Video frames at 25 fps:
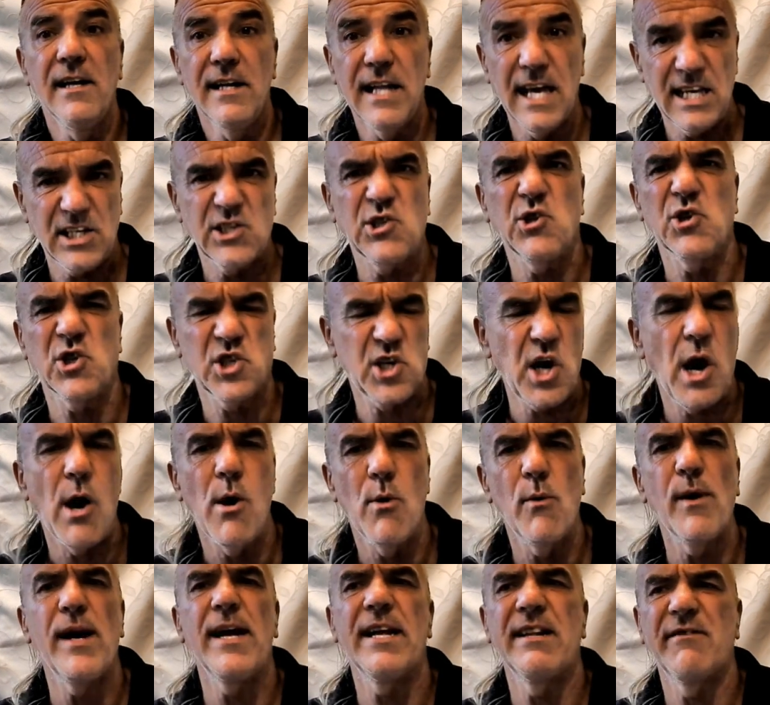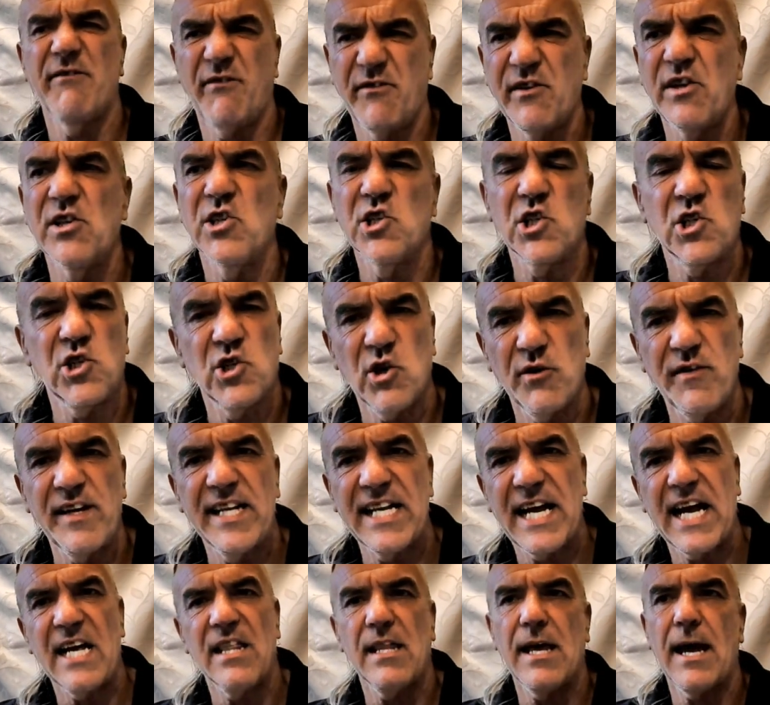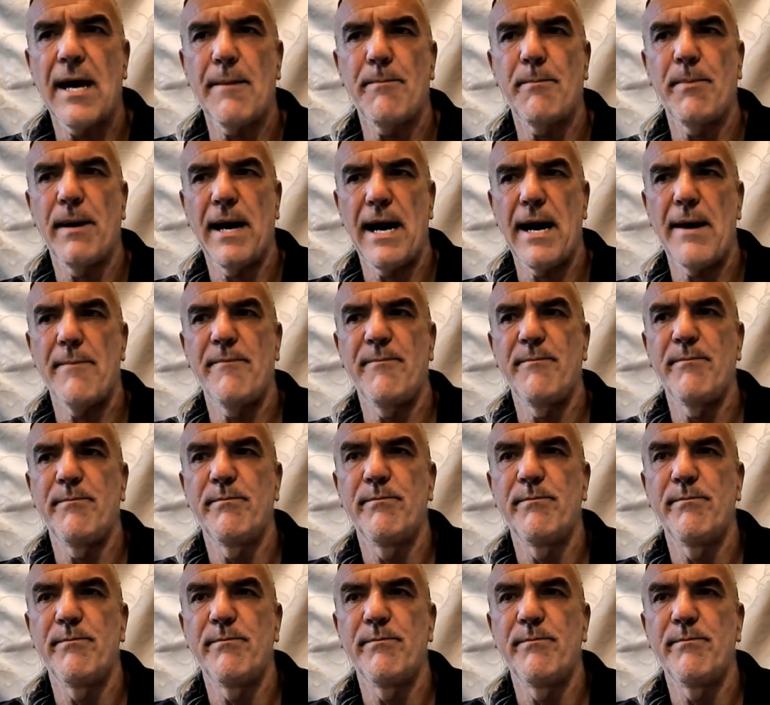Let's just go away and shove it down our